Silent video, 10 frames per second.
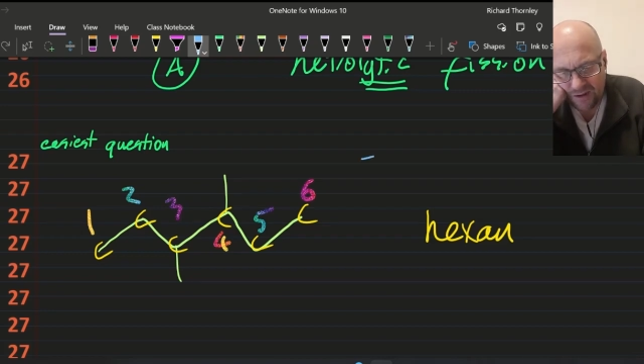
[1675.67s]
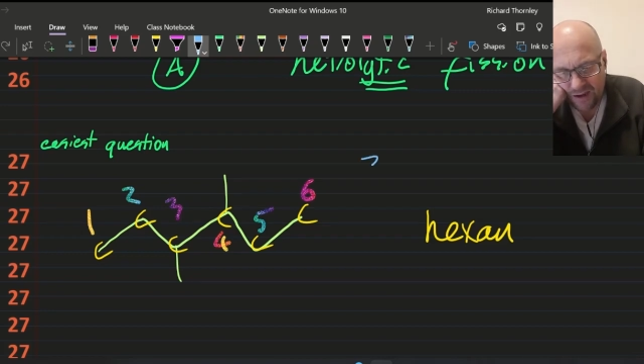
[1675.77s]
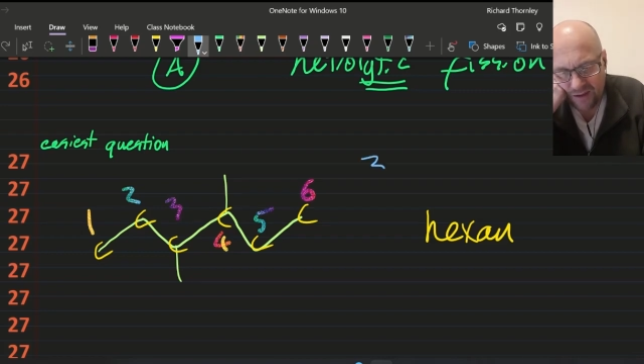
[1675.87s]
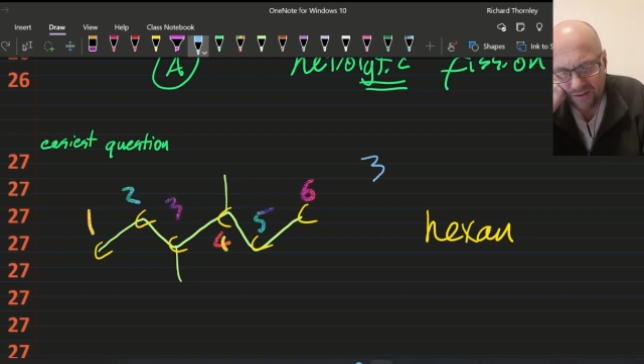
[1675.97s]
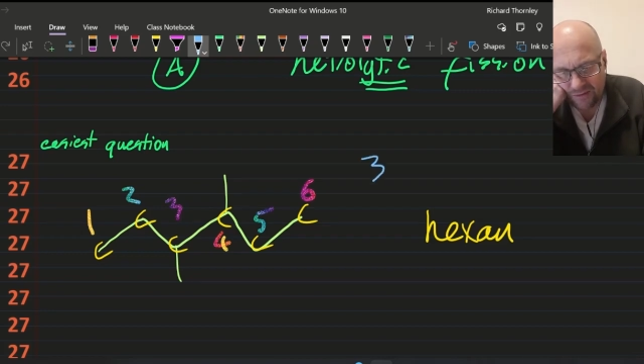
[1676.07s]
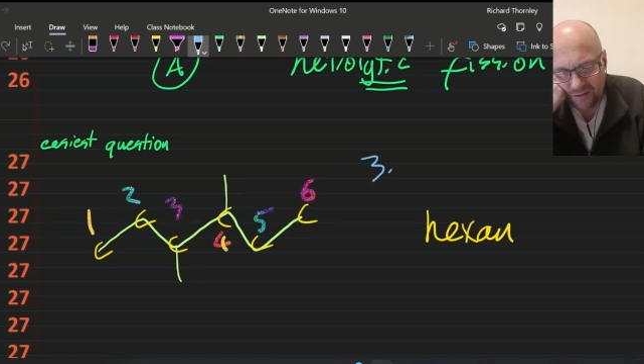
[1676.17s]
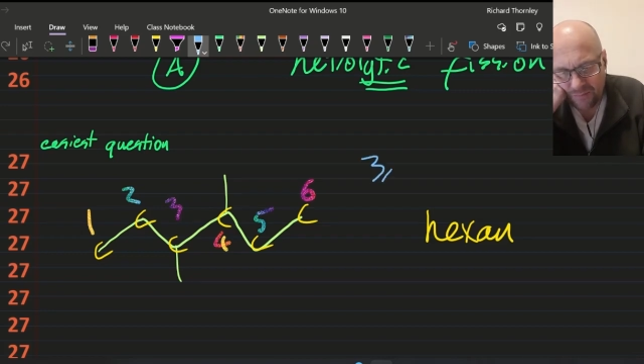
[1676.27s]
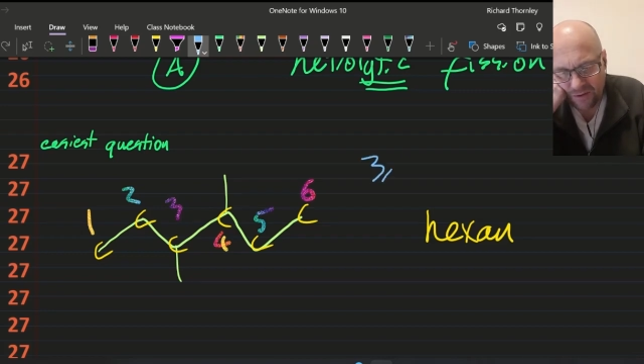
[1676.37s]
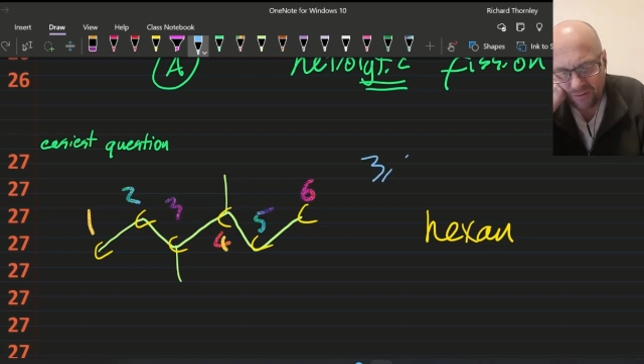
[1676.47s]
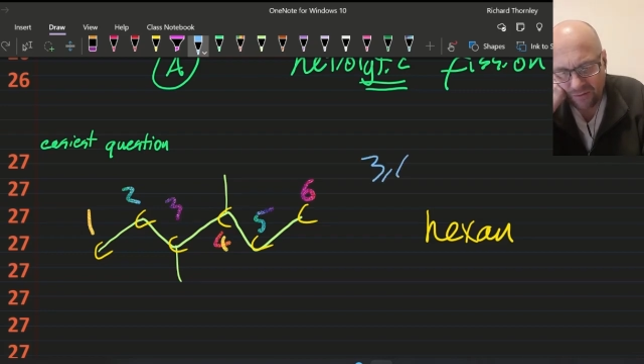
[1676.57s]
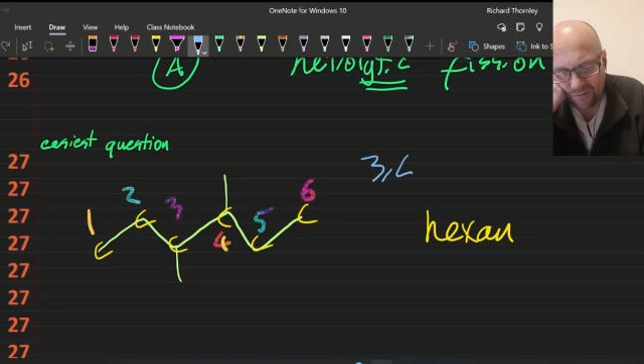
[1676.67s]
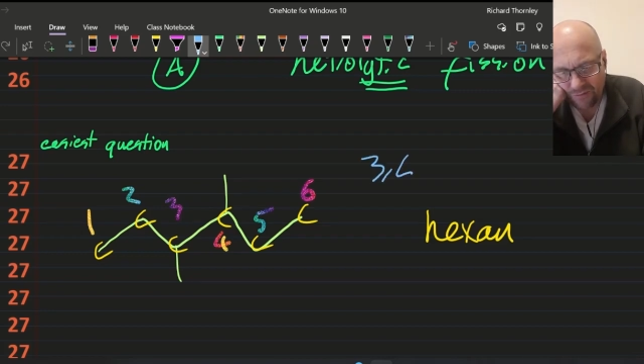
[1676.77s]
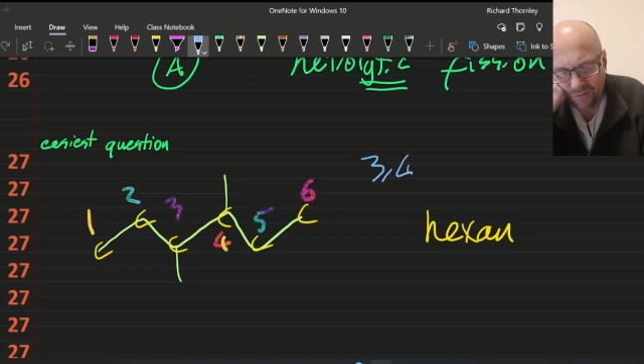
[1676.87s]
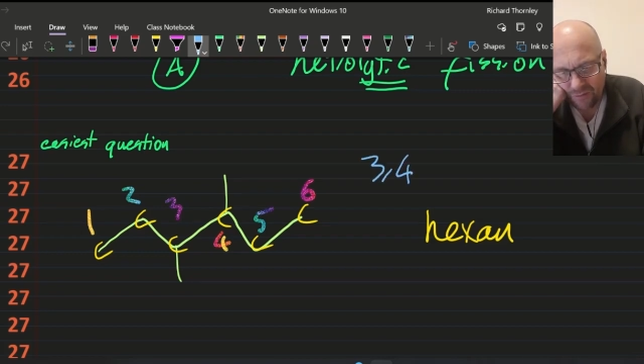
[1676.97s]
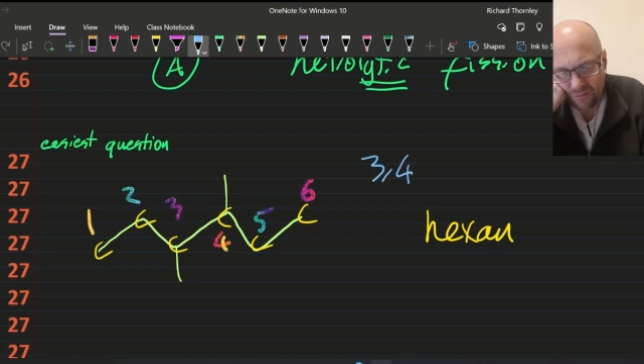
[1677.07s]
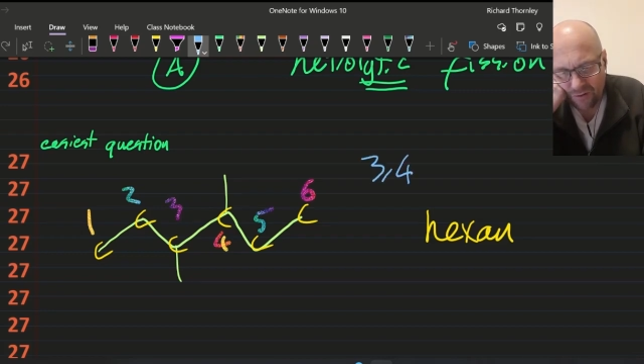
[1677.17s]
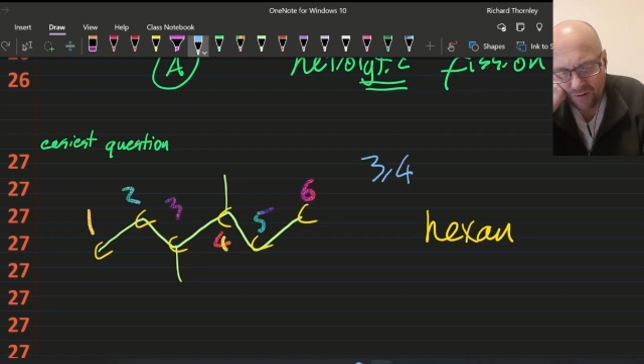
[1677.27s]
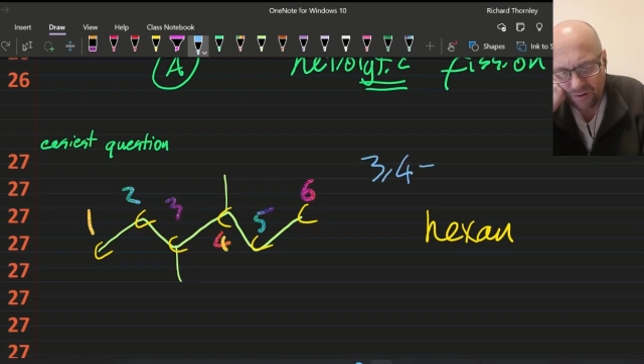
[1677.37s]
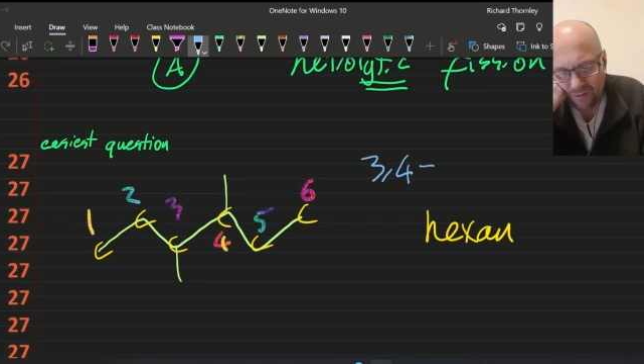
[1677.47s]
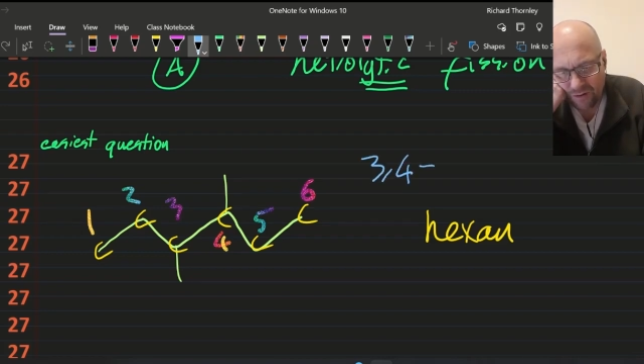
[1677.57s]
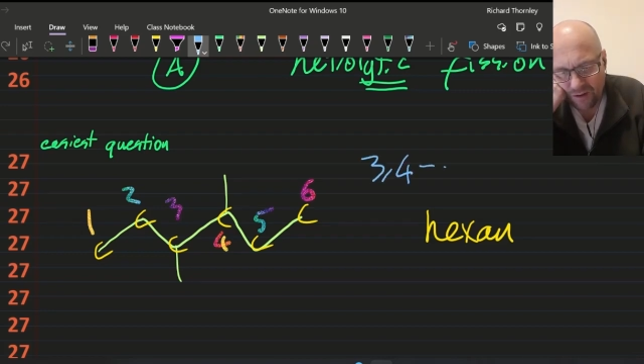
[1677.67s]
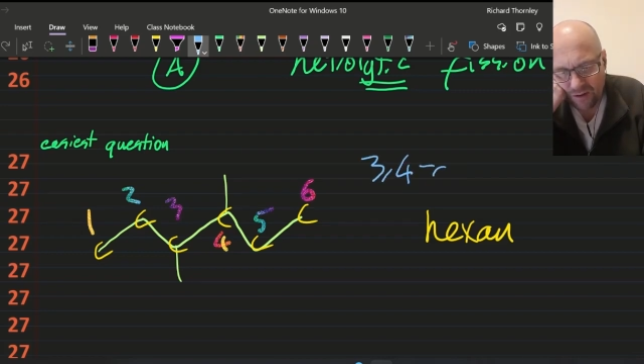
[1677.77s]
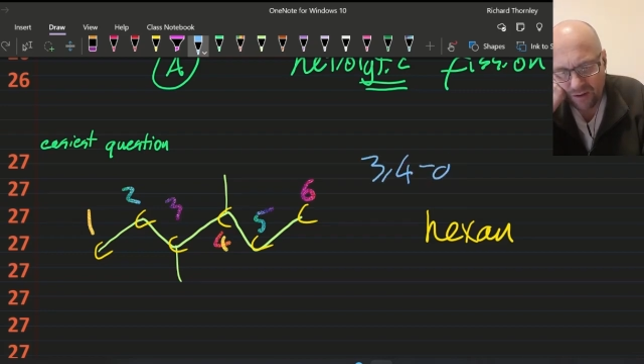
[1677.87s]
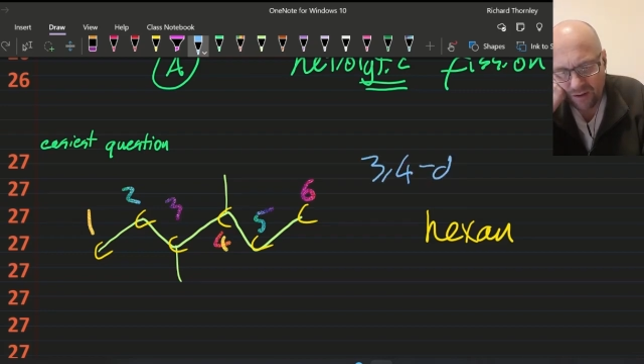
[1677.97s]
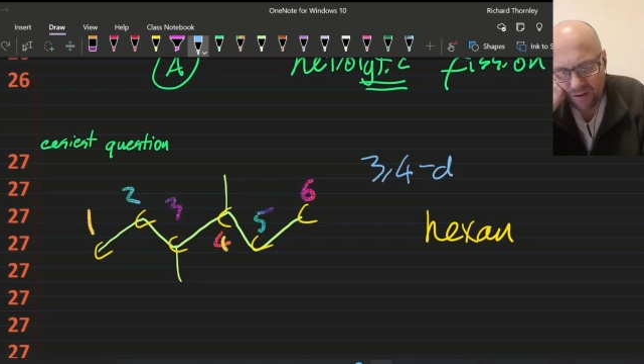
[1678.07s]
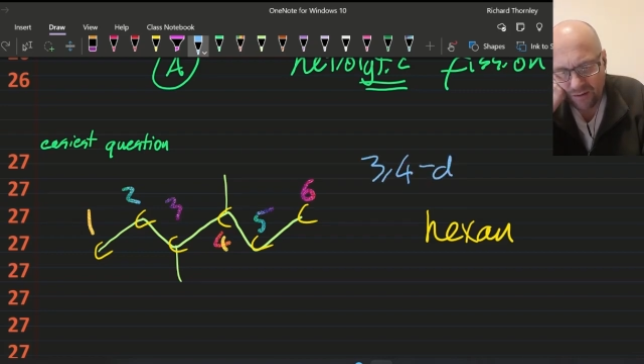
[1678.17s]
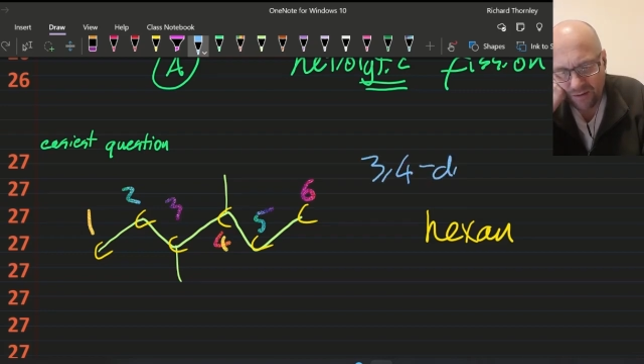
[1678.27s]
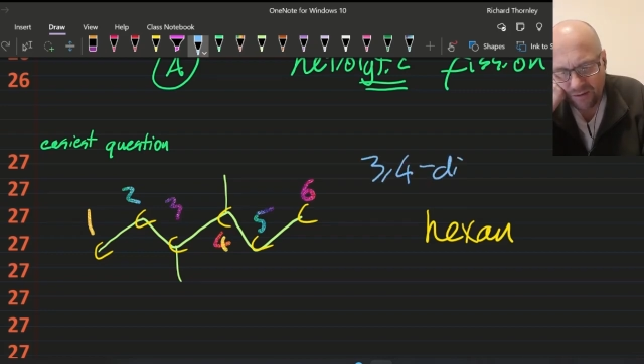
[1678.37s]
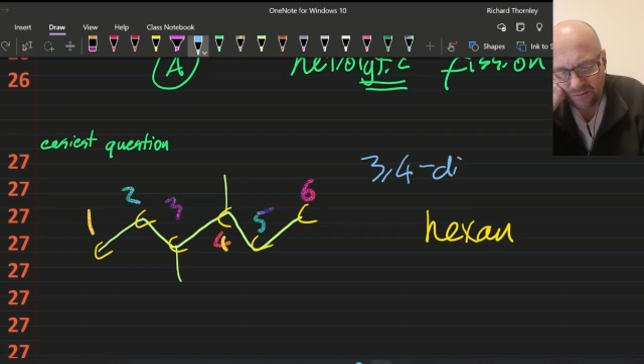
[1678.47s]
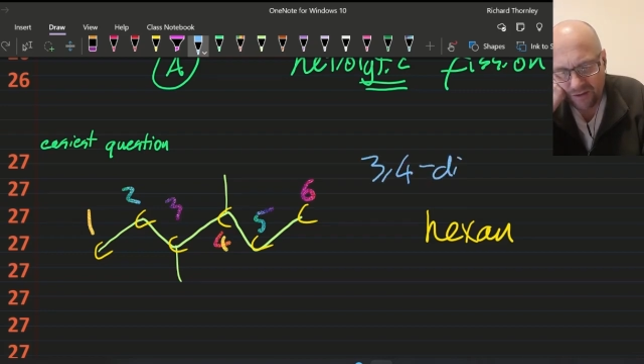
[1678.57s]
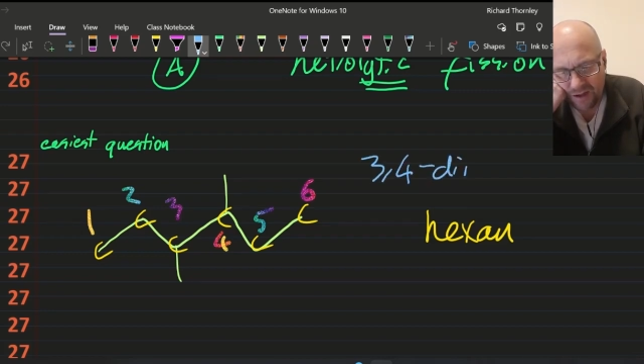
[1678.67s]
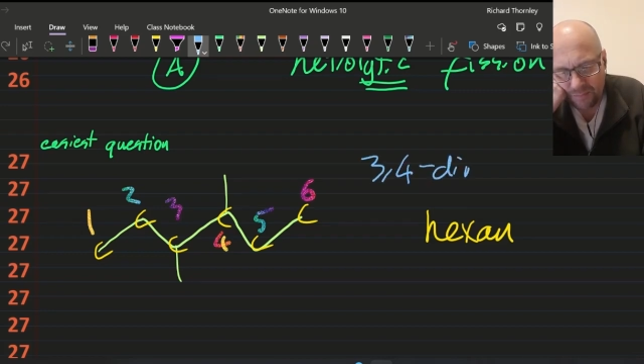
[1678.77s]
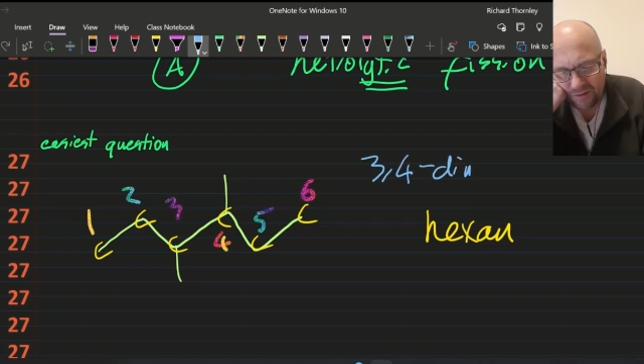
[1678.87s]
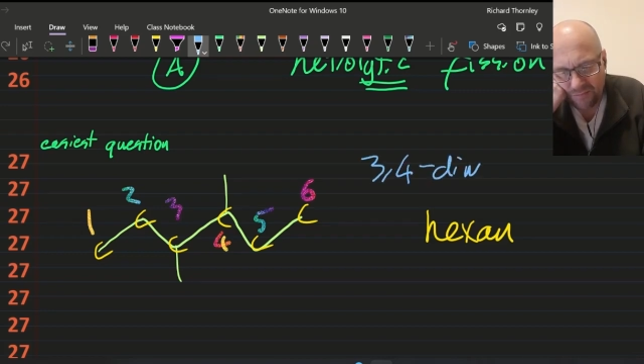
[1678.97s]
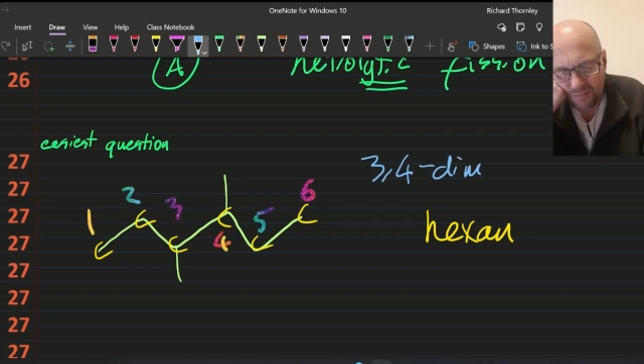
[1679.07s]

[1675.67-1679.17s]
and there's something on the 4. There's a couple of